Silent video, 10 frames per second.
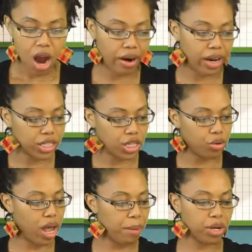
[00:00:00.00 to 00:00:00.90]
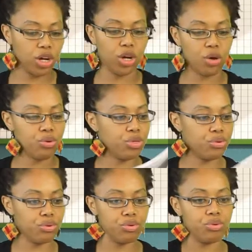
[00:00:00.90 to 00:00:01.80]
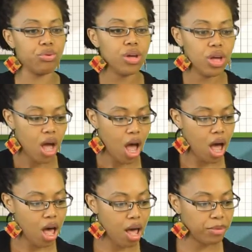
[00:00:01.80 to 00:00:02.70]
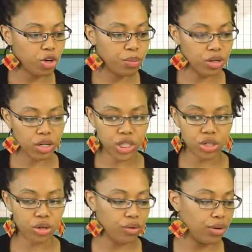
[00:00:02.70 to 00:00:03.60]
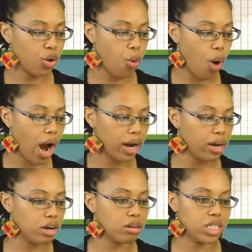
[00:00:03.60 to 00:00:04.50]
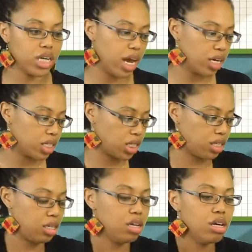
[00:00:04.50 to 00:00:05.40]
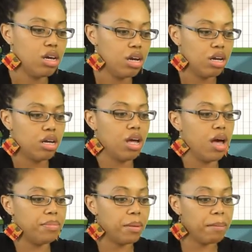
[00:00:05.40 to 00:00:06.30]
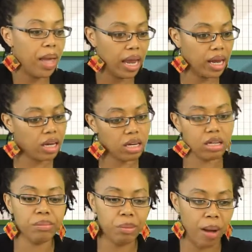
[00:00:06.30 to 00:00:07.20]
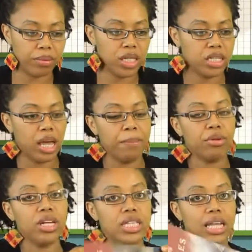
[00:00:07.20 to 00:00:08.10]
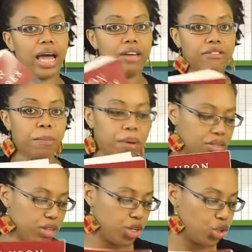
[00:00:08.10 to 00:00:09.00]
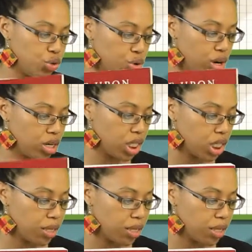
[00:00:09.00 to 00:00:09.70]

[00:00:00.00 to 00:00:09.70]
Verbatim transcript: All right, so now I'm going to go through Um, your books. So your required texts. Um, the main, probably staple, is Life Upon These Shores